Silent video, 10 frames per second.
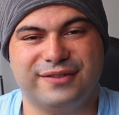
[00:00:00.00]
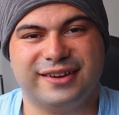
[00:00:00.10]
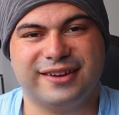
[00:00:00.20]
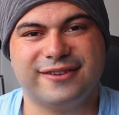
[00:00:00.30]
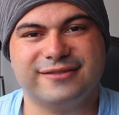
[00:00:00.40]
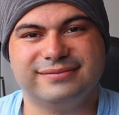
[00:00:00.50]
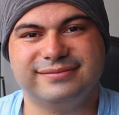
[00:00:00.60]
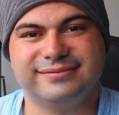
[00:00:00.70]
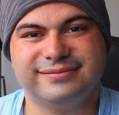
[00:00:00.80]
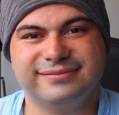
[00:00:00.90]
video.
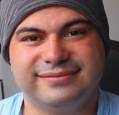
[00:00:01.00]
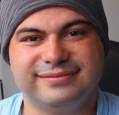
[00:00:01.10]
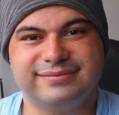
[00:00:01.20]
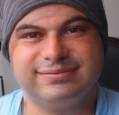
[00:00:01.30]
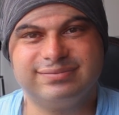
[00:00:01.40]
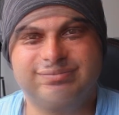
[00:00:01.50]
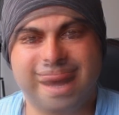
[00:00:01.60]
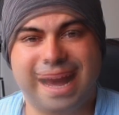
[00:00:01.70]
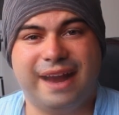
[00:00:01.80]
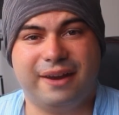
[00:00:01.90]

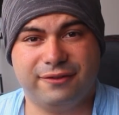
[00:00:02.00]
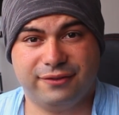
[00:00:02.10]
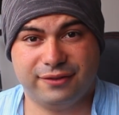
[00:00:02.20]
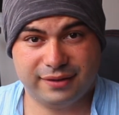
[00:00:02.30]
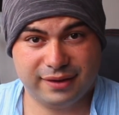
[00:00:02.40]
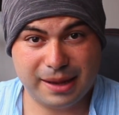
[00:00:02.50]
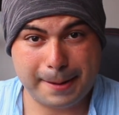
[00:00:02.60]
We have